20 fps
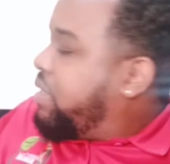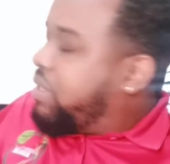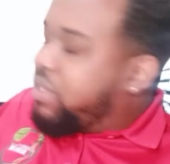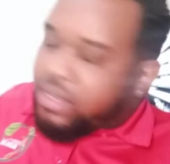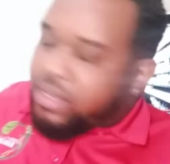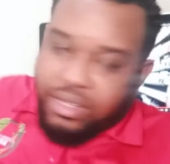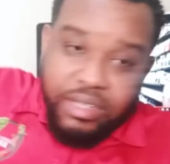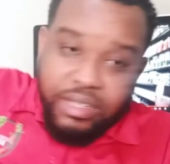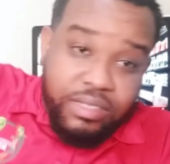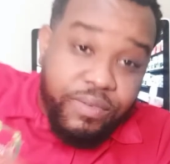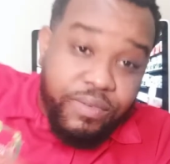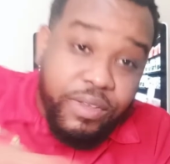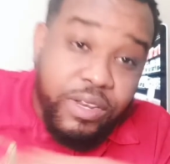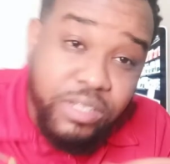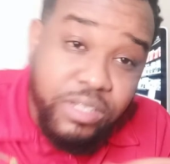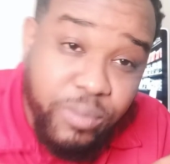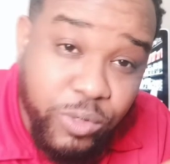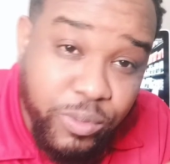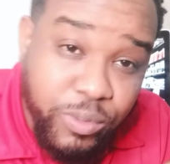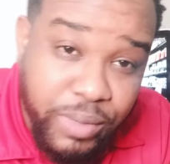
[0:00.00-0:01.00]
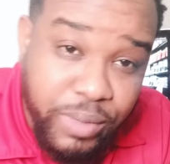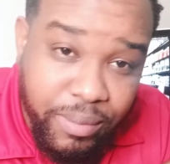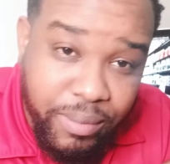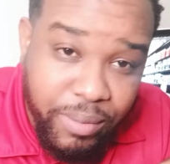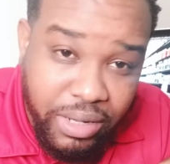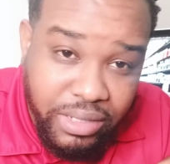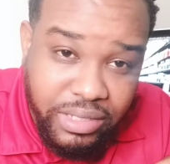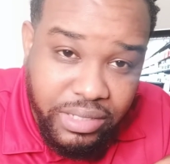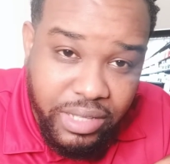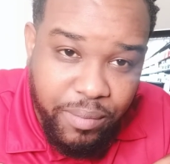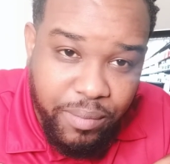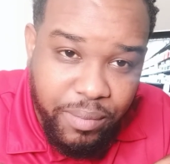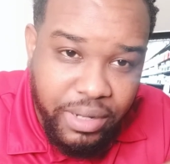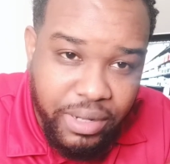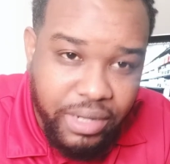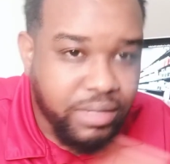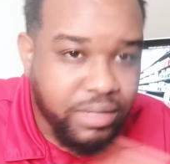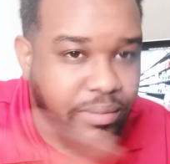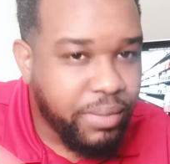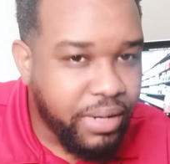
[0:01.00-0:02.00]
These videos will be about 10
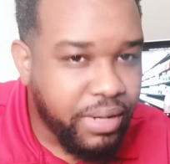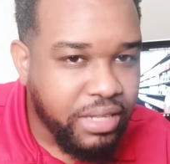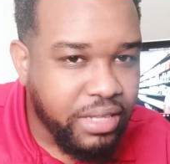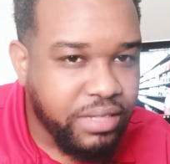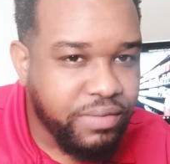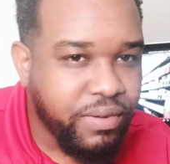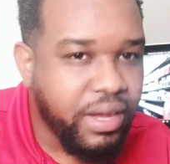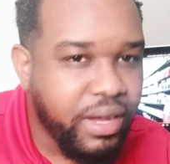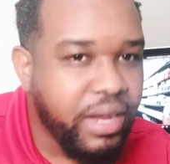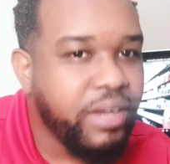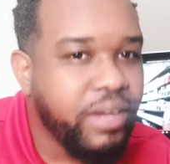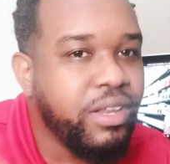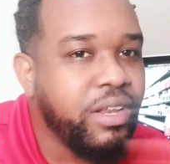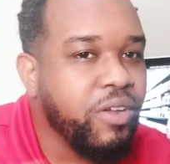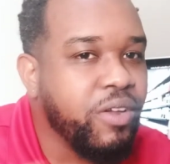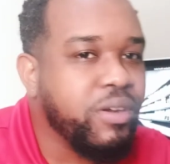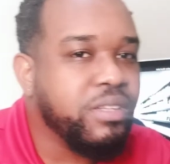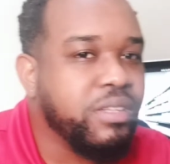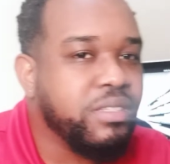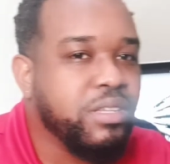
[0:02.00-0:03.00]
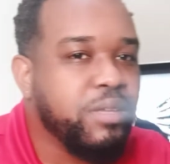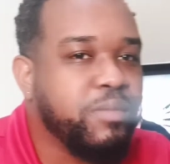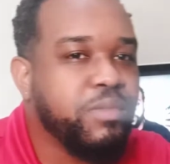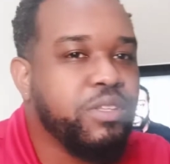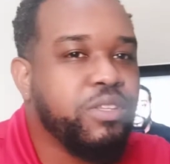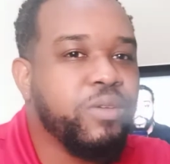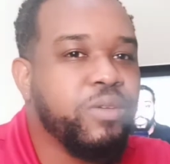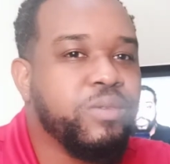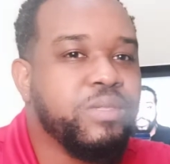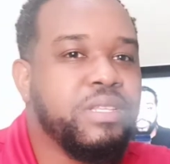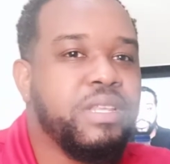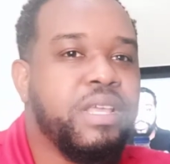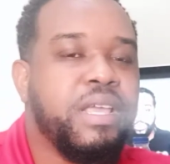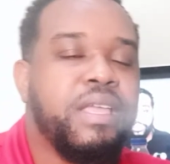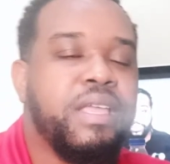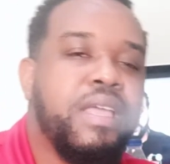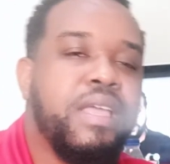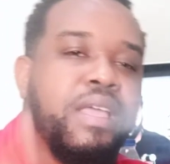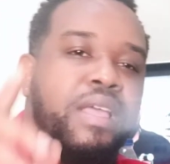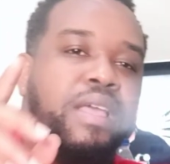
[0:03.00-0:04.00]
minutes, but that's fine. It's something new
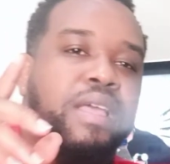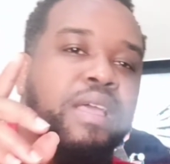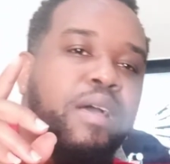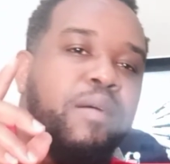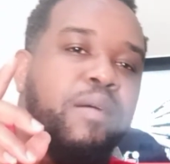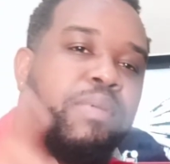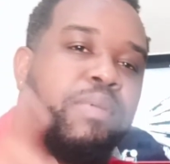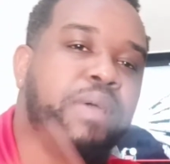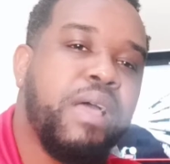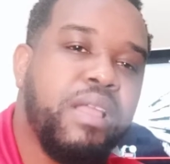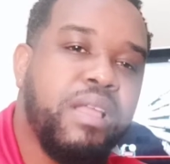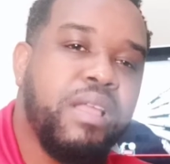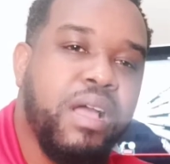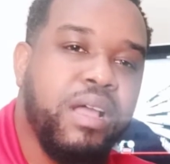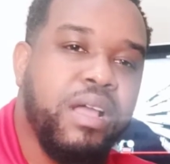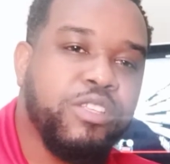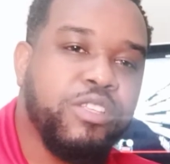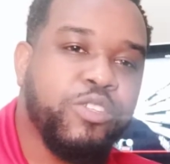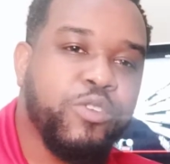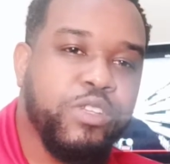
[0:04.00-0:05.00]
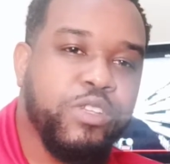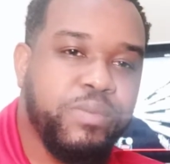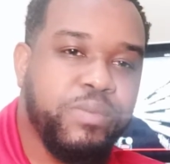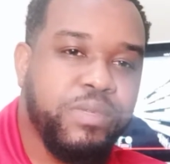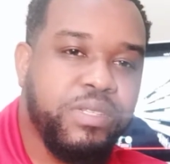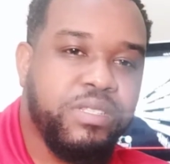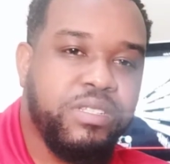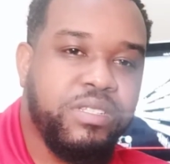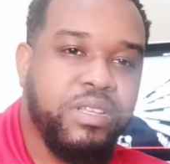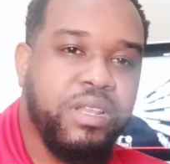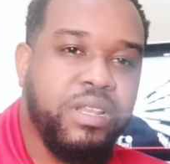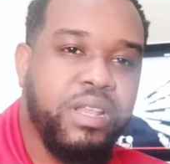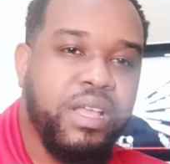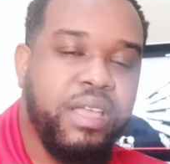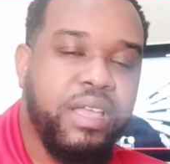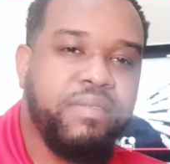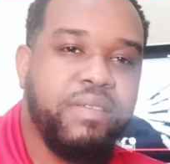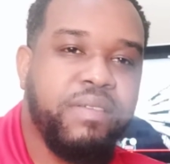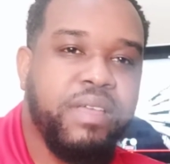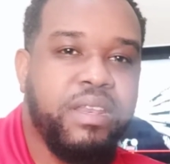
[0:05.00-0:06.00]
today. Apply the condrus crispus to your
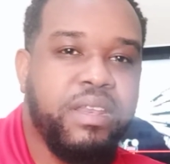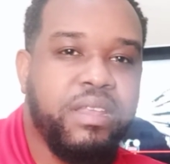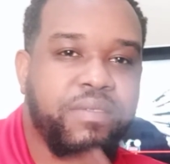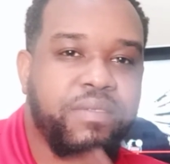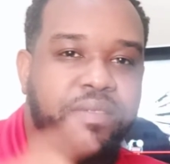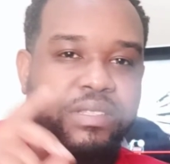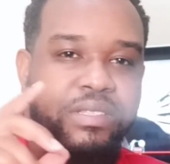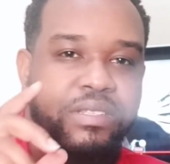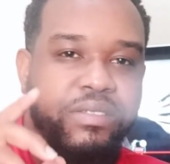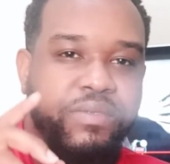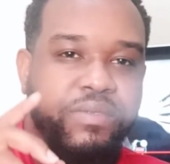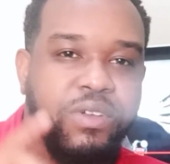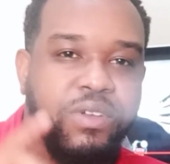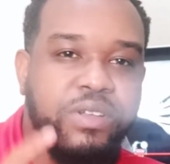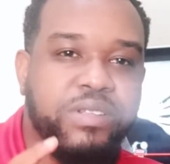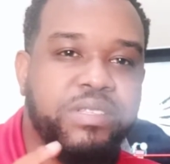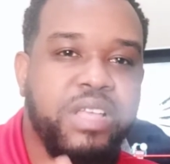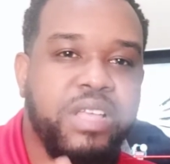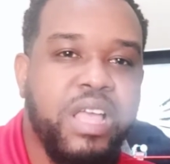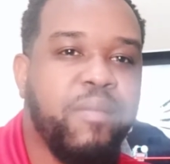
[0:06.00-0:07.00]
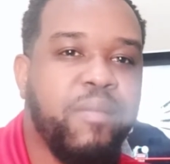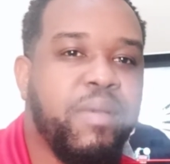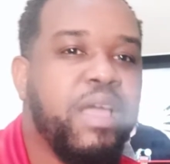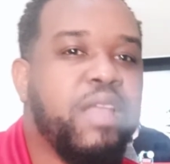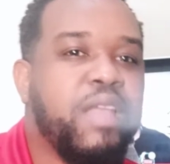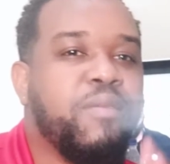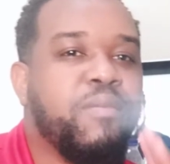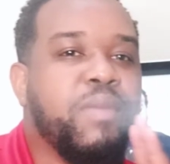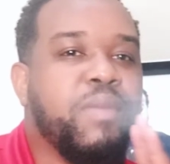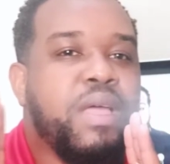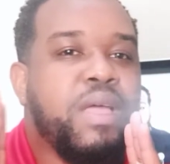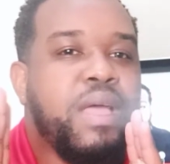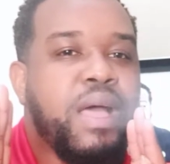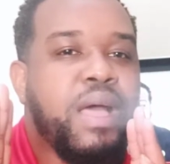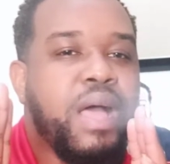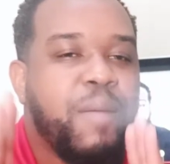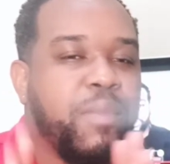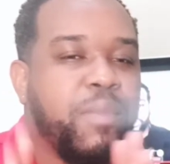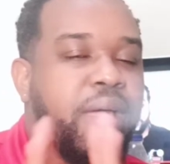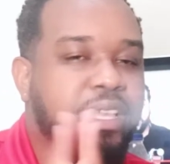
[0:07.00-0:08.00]
life, and if it's the first time, and
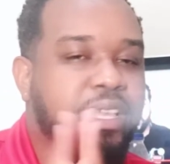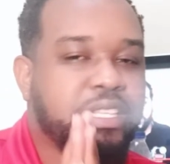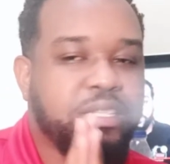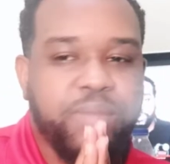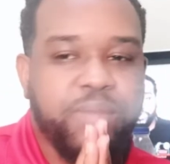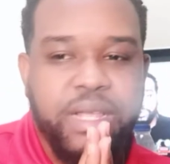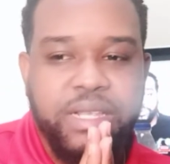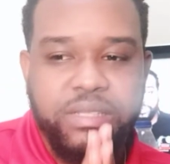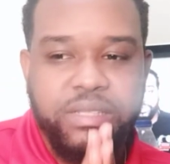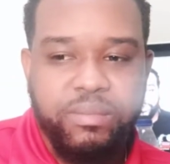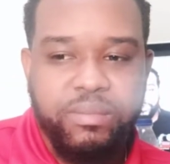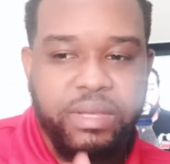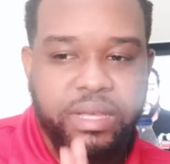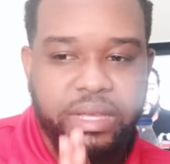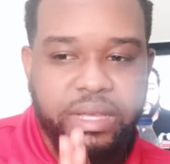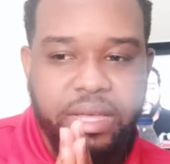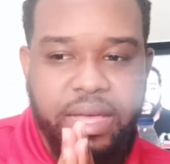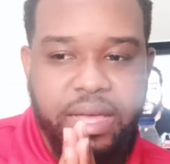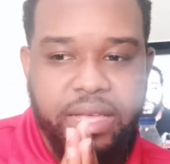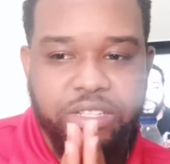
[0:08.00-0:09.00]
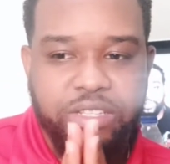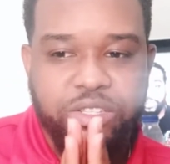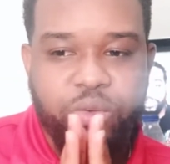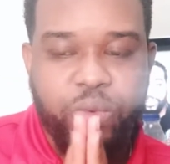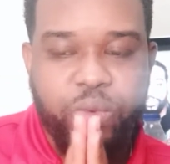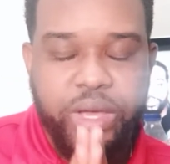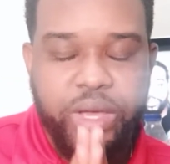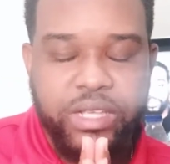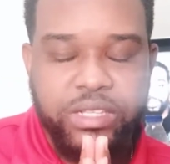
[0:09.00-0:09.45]
I'm gonna explain something as quick as